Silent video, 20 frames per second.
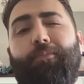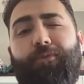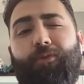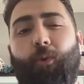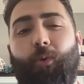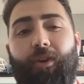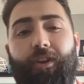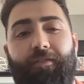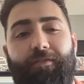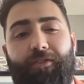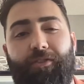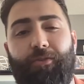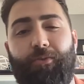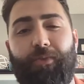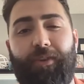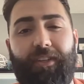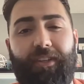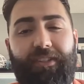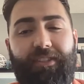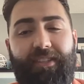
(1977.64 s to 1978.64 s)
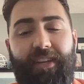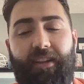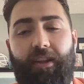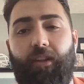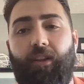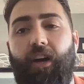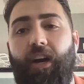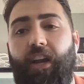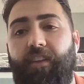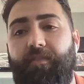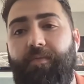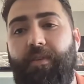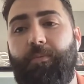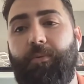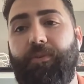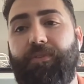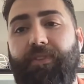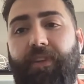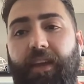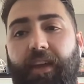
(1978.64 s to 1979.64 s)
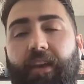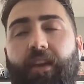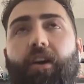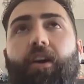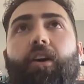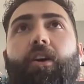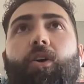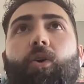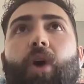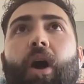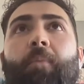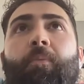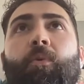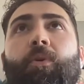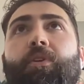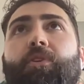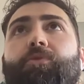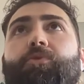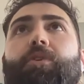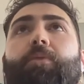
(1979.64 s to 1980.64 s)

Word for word: sort of do real estate. A lot of people say, oh, I'm going to